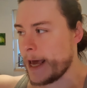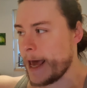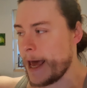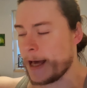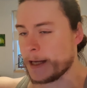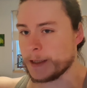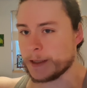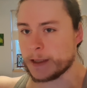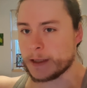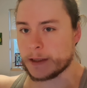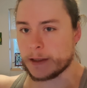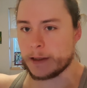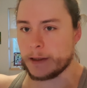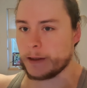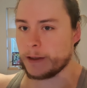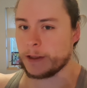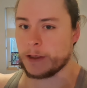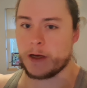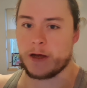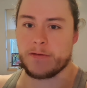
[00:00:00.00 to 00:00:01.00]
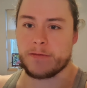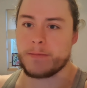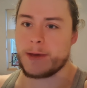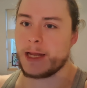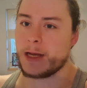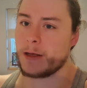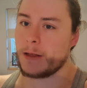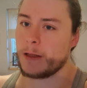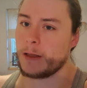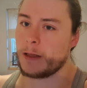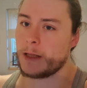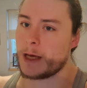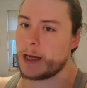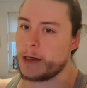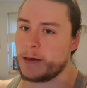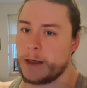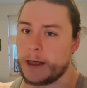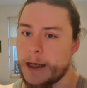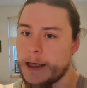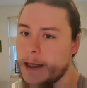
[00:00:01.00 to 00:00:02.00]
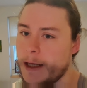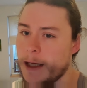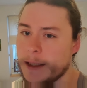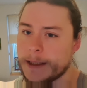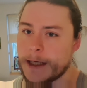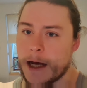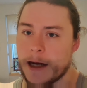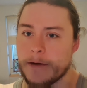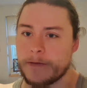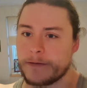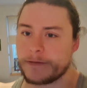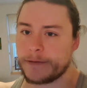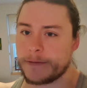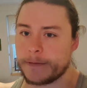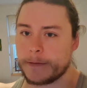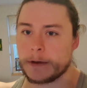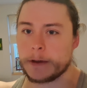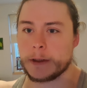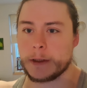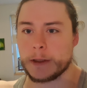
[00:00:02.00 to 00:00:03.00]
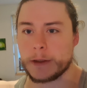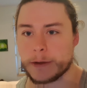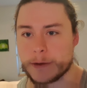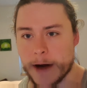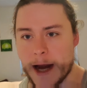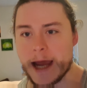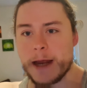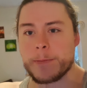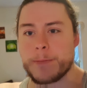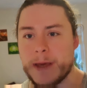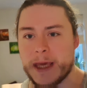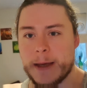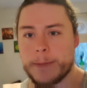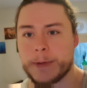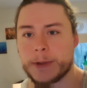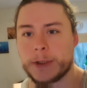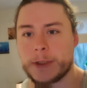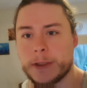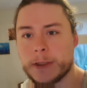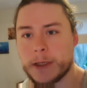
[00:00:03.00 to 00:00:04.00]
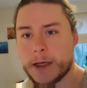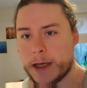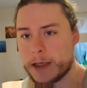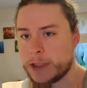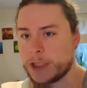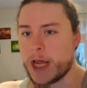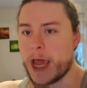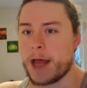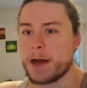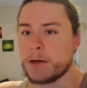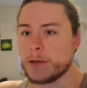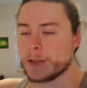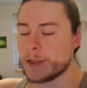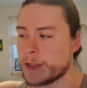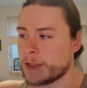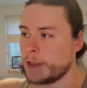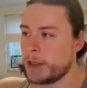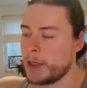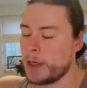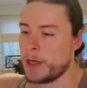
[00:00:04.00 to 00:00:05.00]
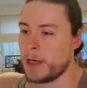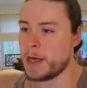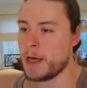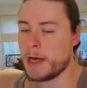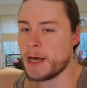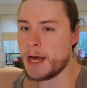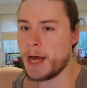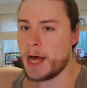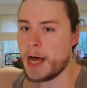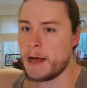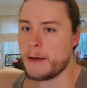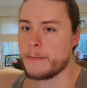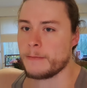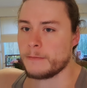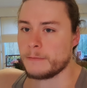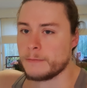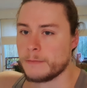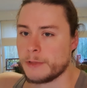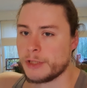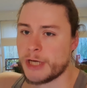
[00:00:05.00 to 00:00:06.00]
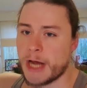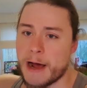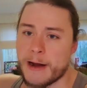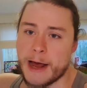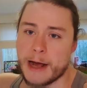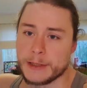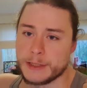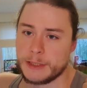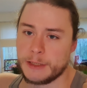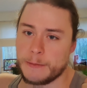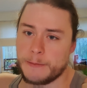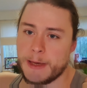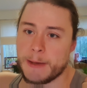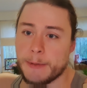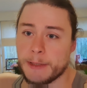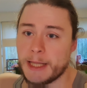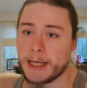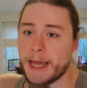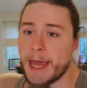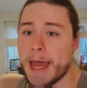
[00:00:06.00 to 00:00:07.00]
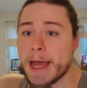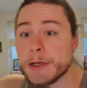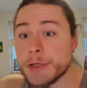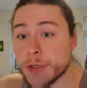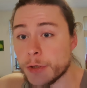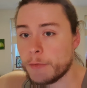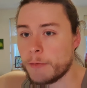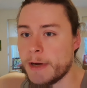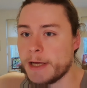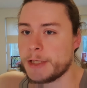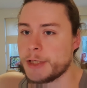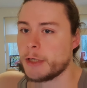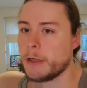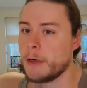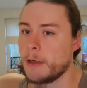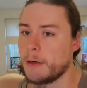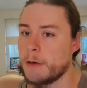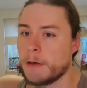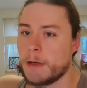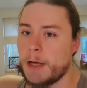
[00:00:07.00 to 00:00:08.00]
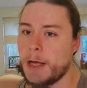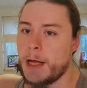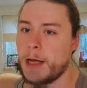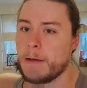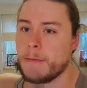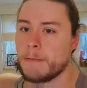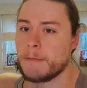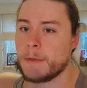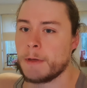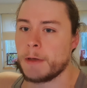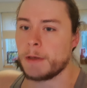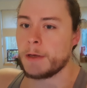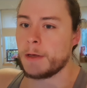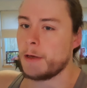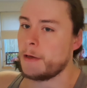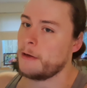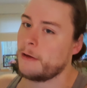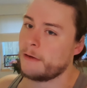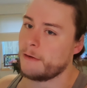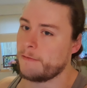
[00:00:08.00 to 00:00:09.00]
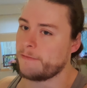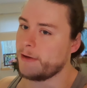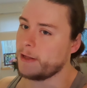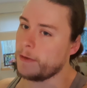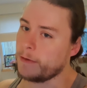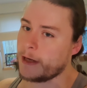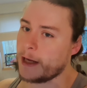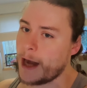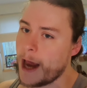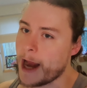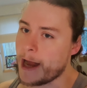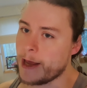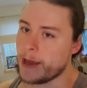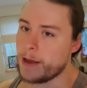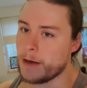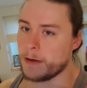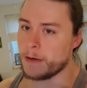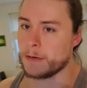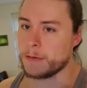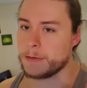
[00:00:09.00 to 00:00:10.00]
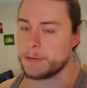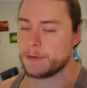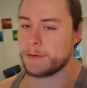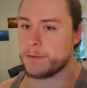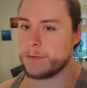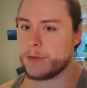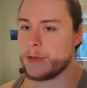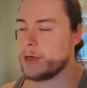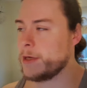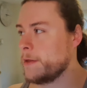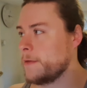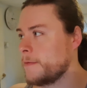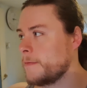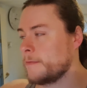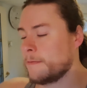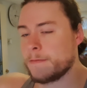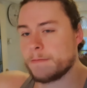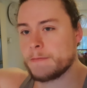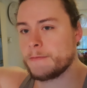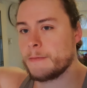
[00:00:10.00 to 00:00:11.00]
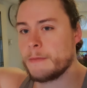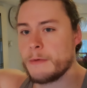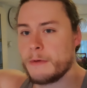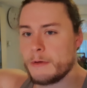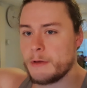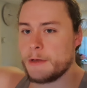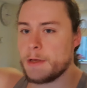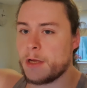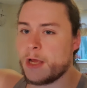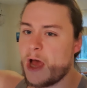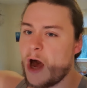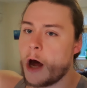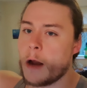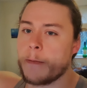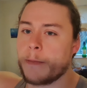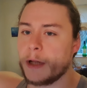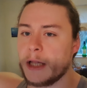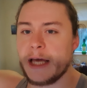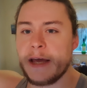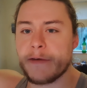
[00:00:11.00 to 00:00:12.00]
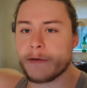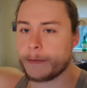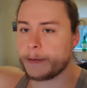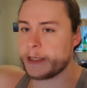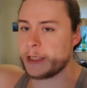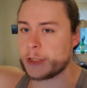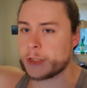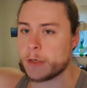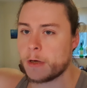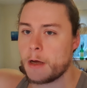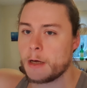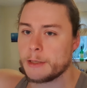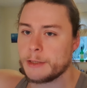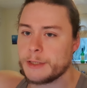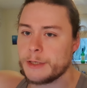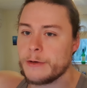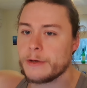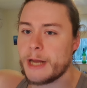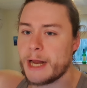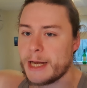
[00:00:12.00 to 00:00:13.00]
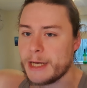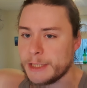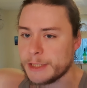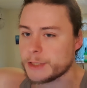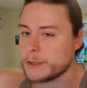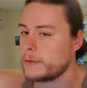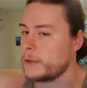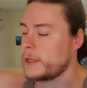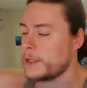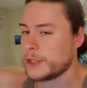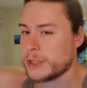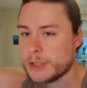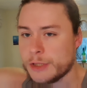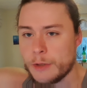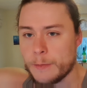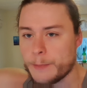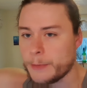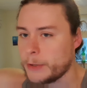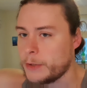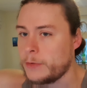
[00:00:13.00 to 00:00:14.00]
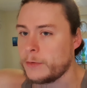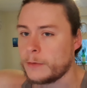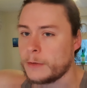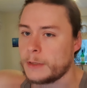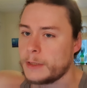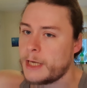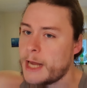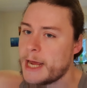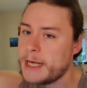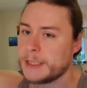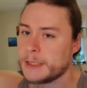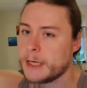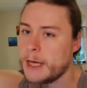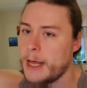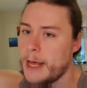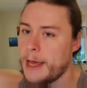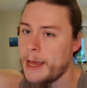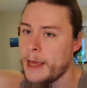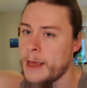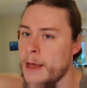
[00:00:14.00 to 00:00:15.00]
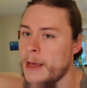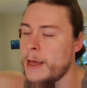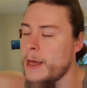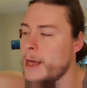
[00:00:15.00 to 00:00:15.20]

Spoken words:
And, you know, I've met a ton of great people and channels. Shout out to people like Andrew Richard, fellow Canadian, the unbelievably strong dude, and he's a super cool, nice guy.